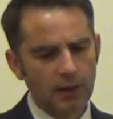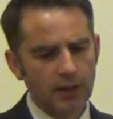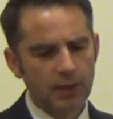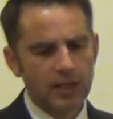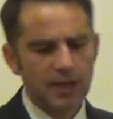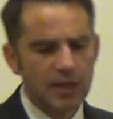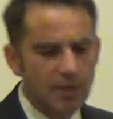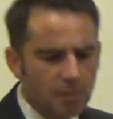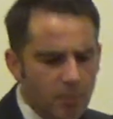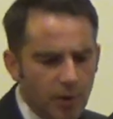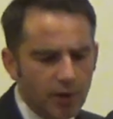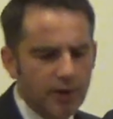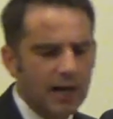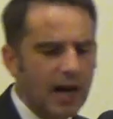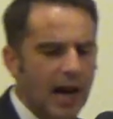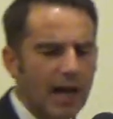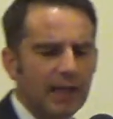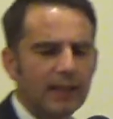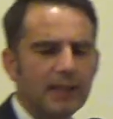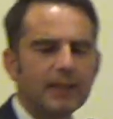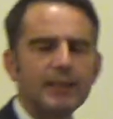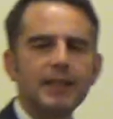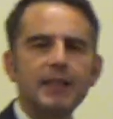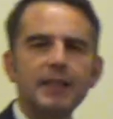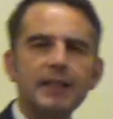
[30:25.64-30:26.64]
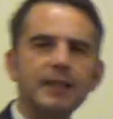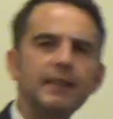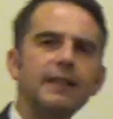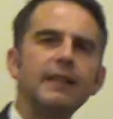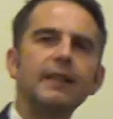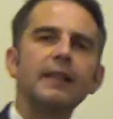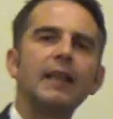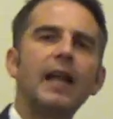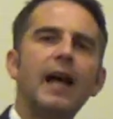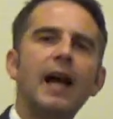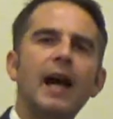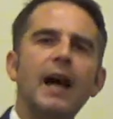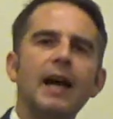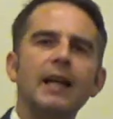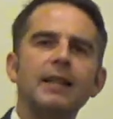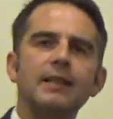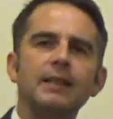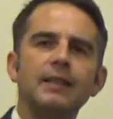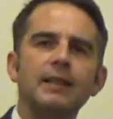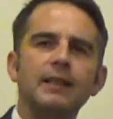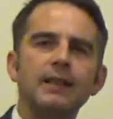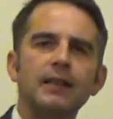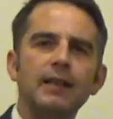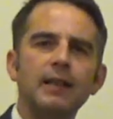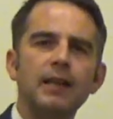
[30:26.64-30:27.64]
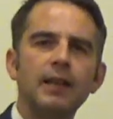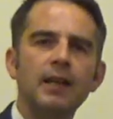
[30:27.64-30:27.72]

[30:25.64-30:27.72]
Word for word: the immorality in the land,